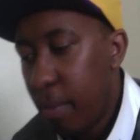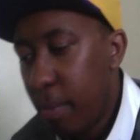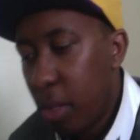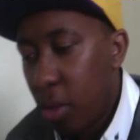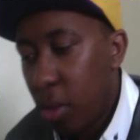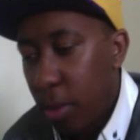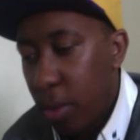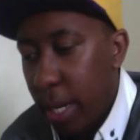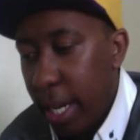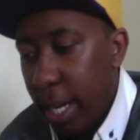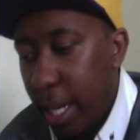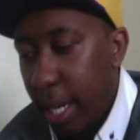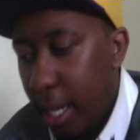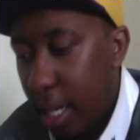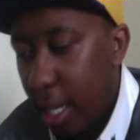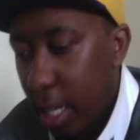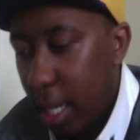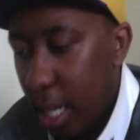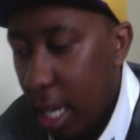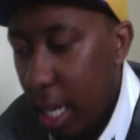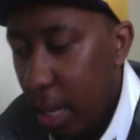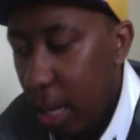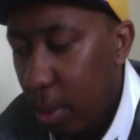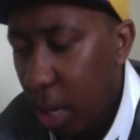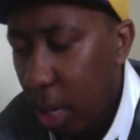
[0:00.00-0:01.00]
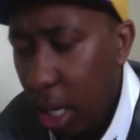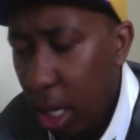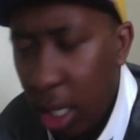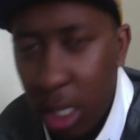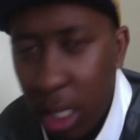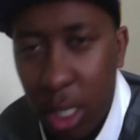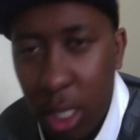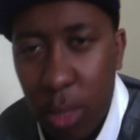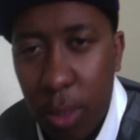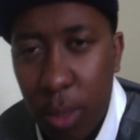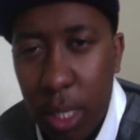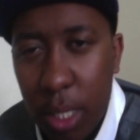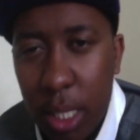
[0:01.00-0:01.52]
Right. I
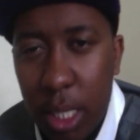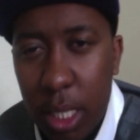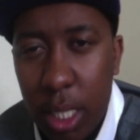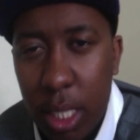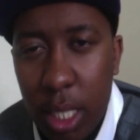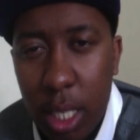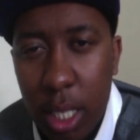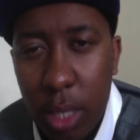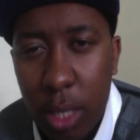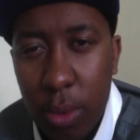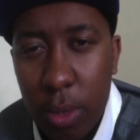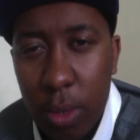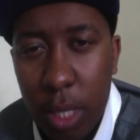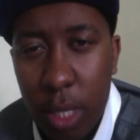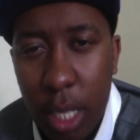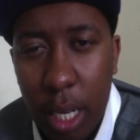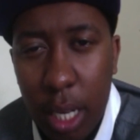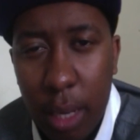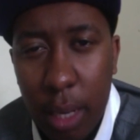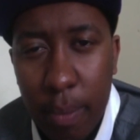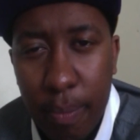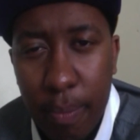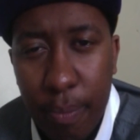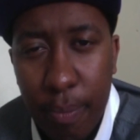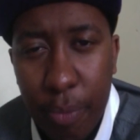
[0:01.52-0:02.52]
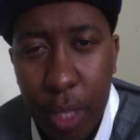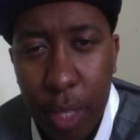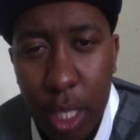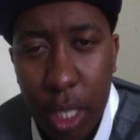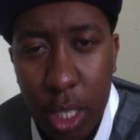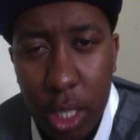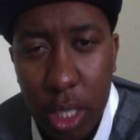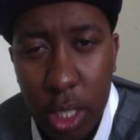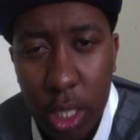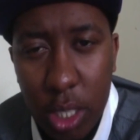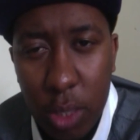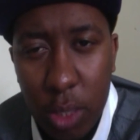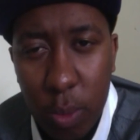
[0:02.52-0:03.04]
also wanted to know,
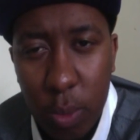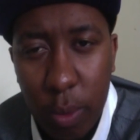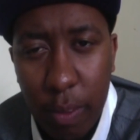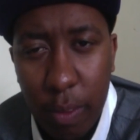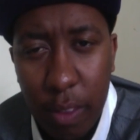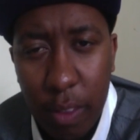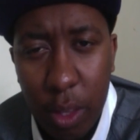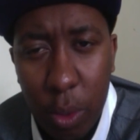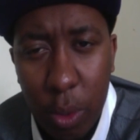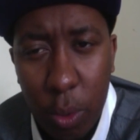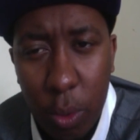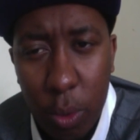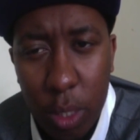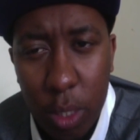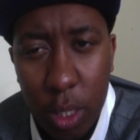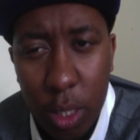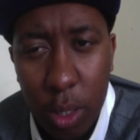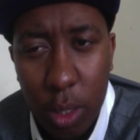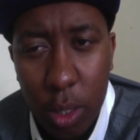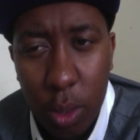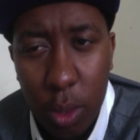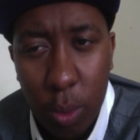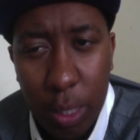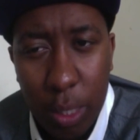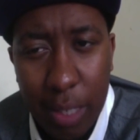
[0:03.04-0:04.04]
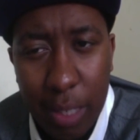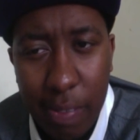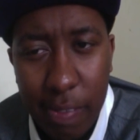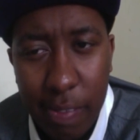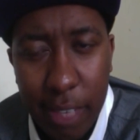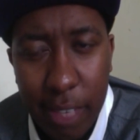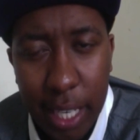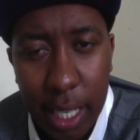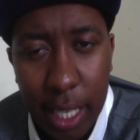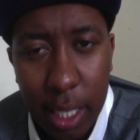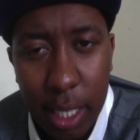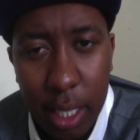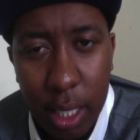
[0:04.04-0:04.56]
with the Wii
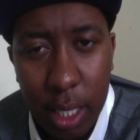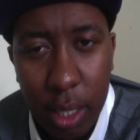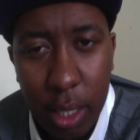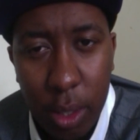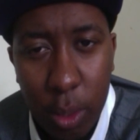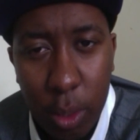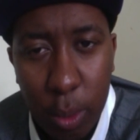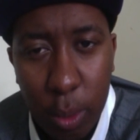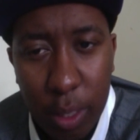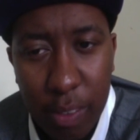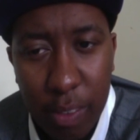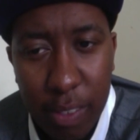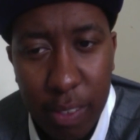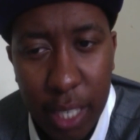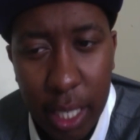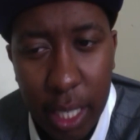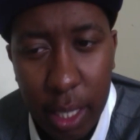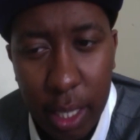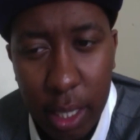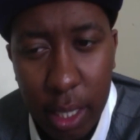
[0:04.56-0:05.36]
Fit, the Wii Fit?